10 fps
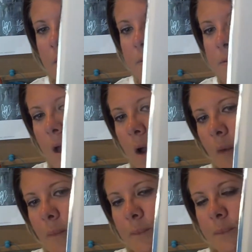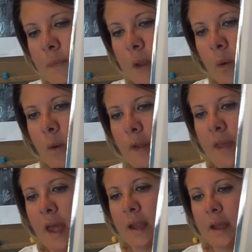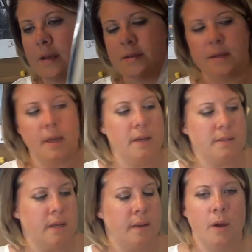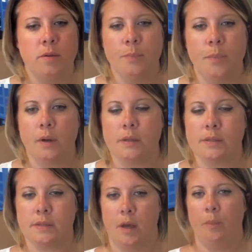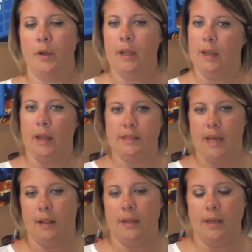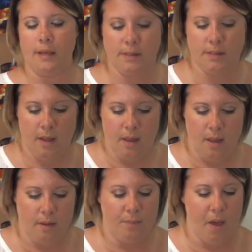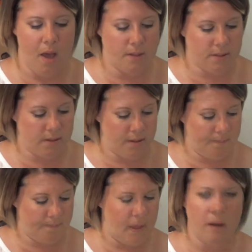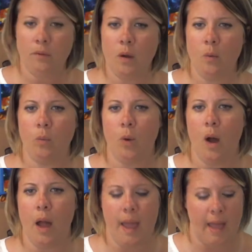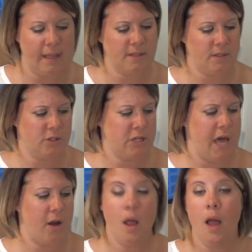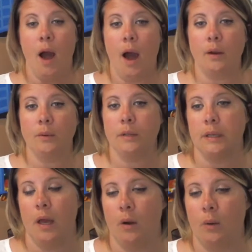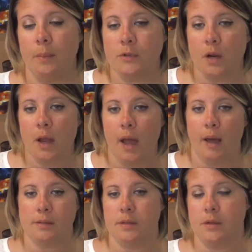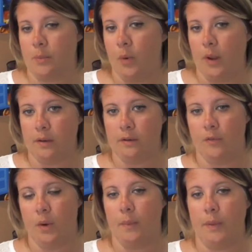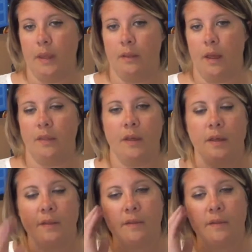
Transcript: So what that is in most books they'll put it in italics, but I don't know why. I guess the Shatter, I don't really know. I'm sure there's a point for it being like this.